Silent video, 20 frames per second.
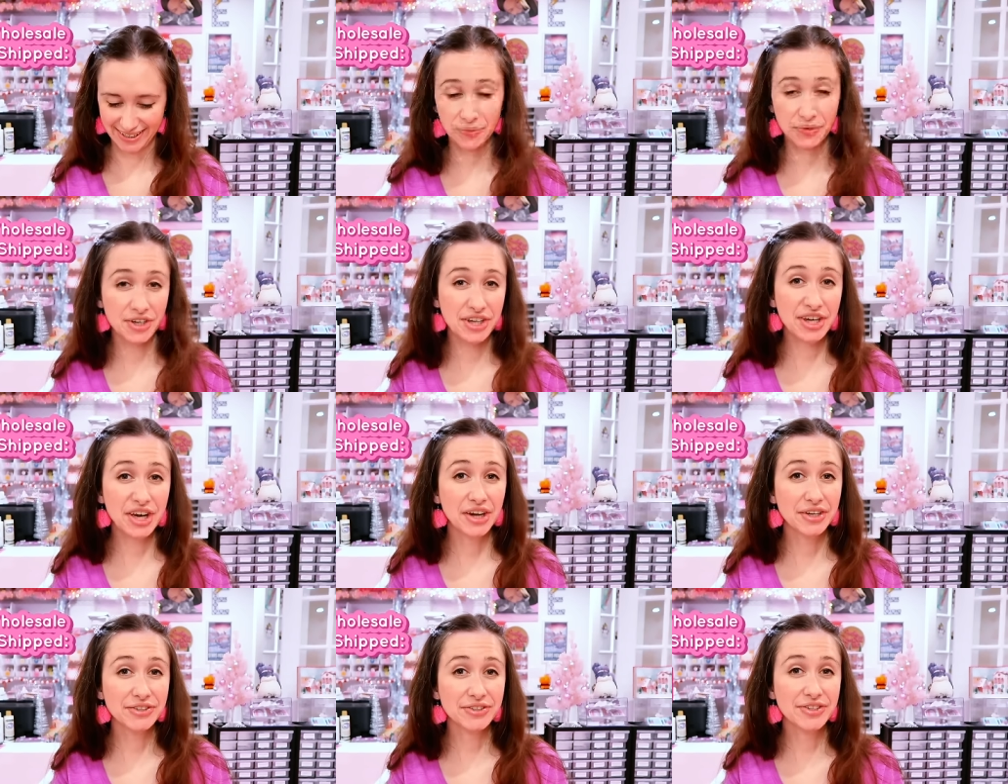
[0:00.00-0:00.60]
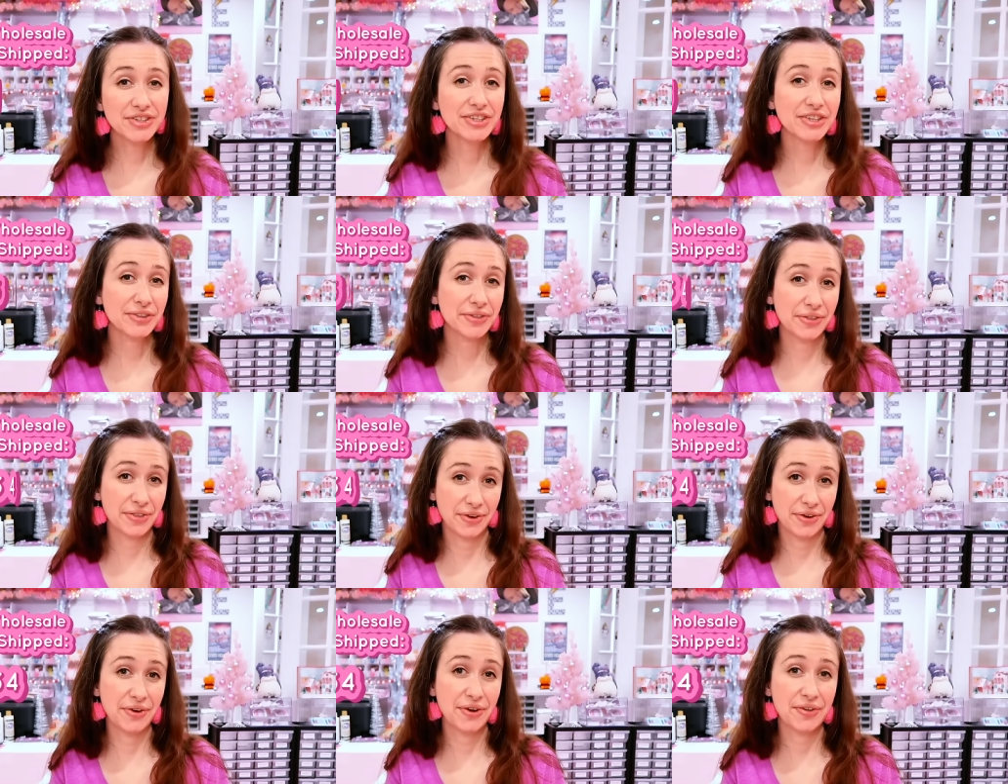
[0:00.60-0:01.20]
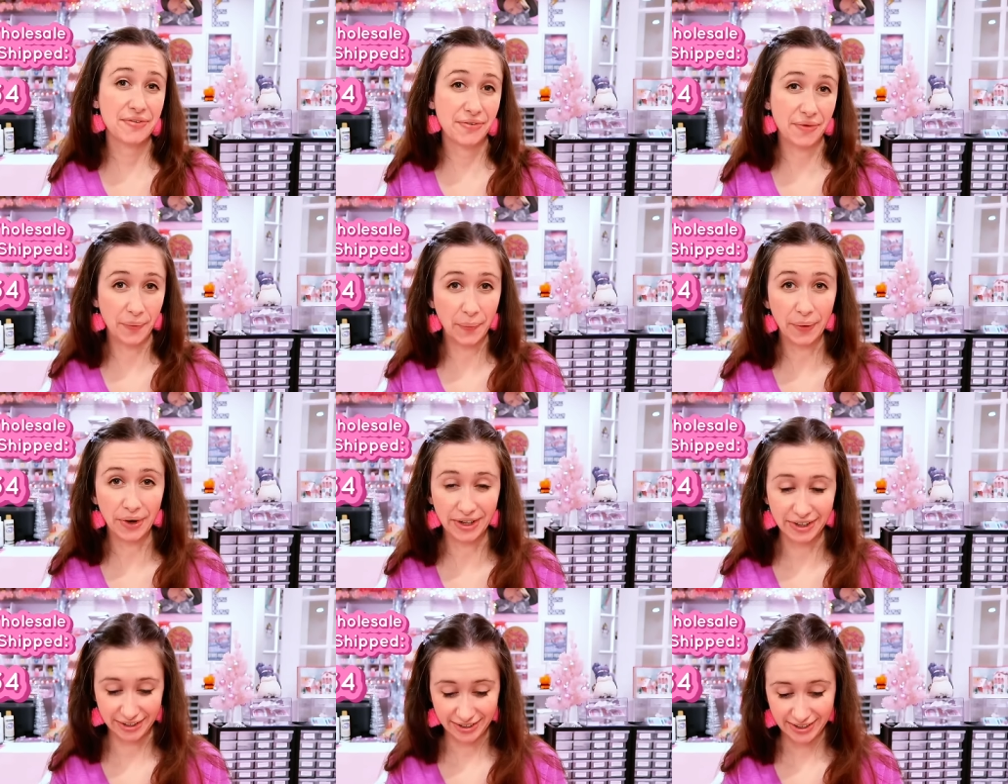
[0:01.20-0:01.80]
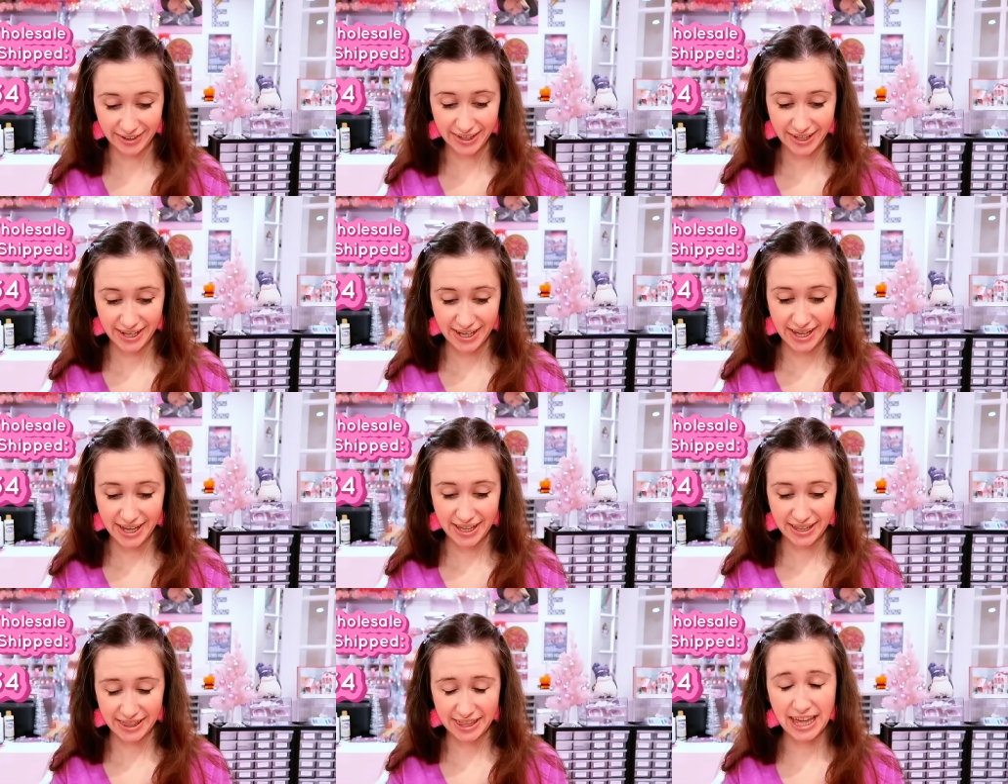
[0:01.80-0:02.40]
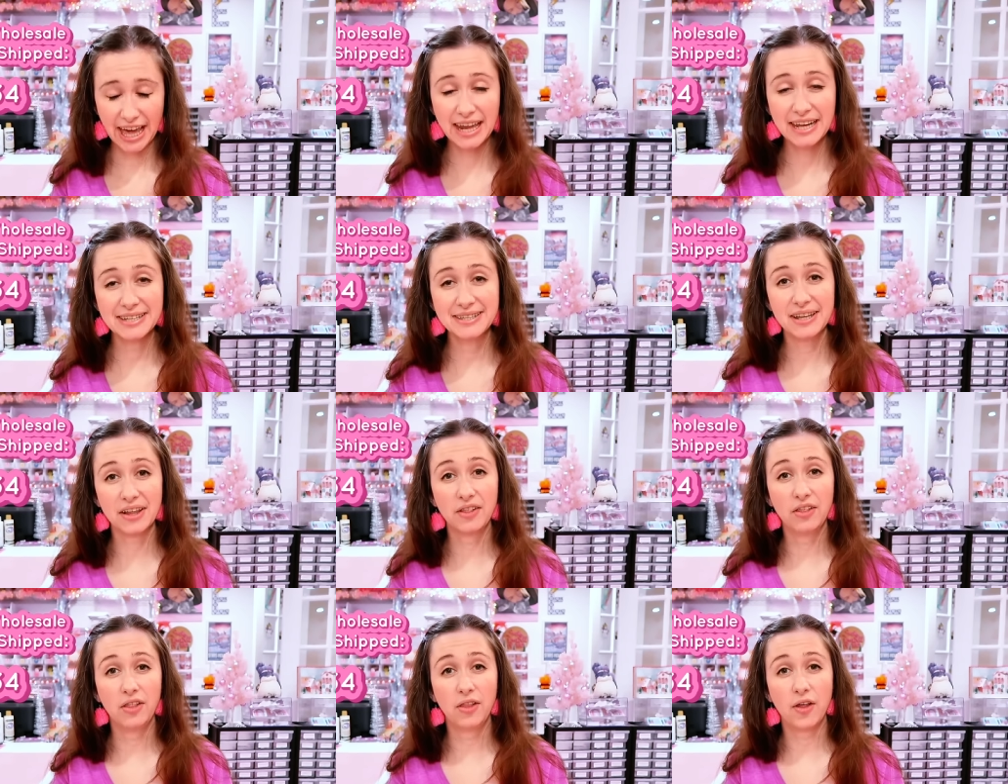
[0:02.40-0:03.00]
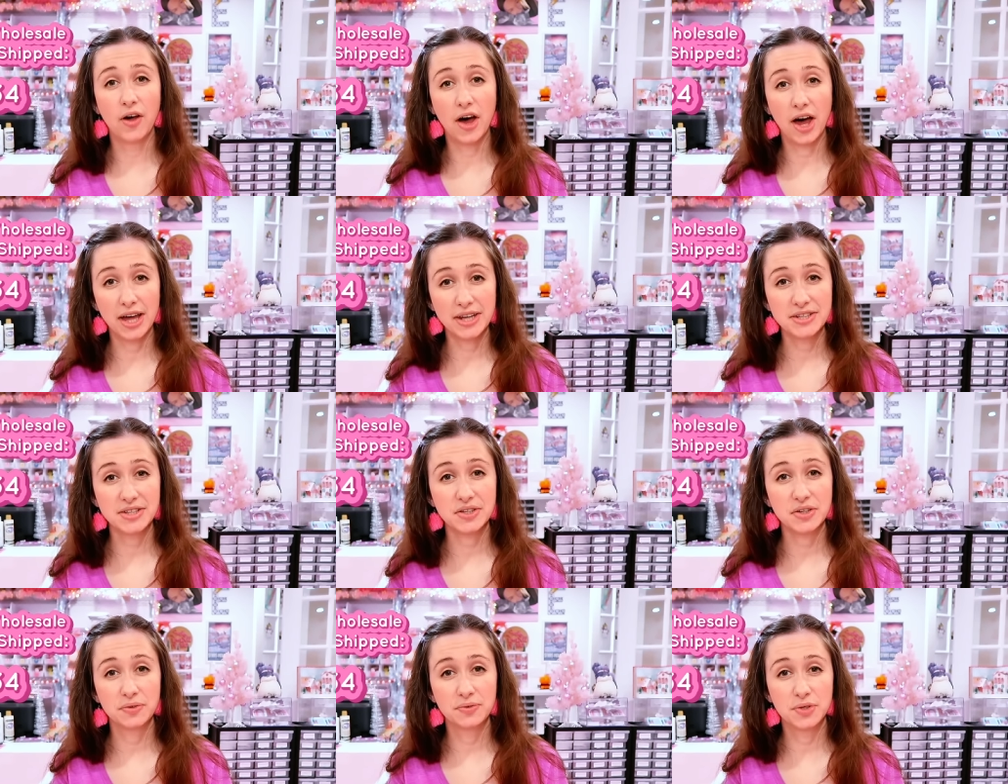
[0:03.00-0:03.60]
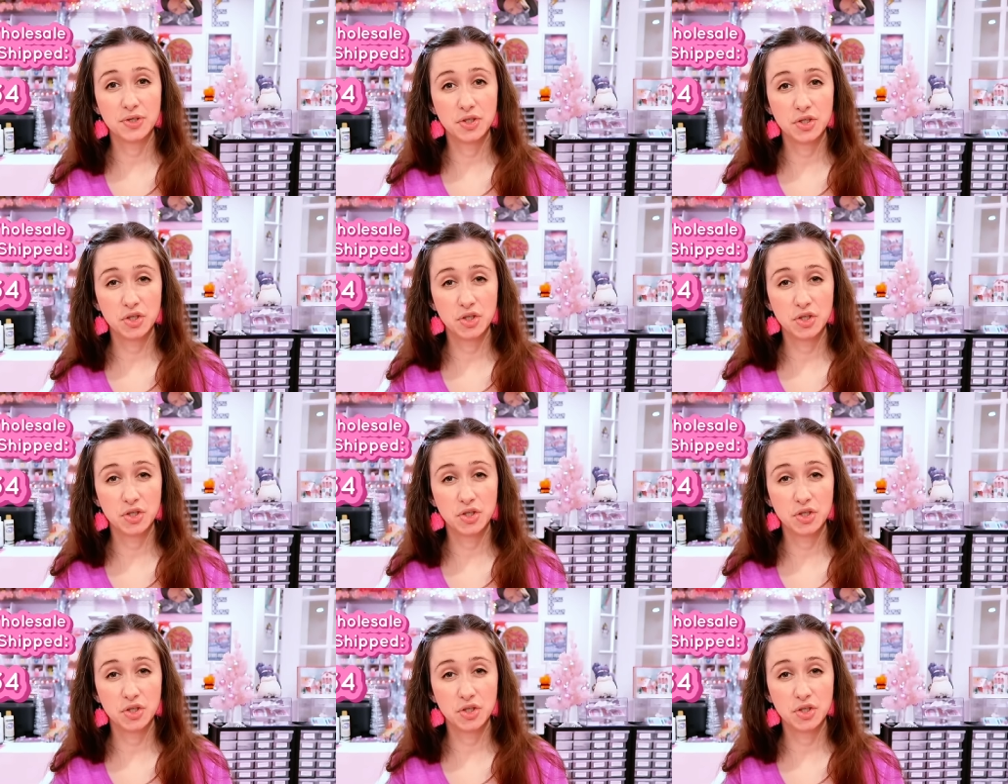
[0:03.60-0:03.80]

334. That is a lot of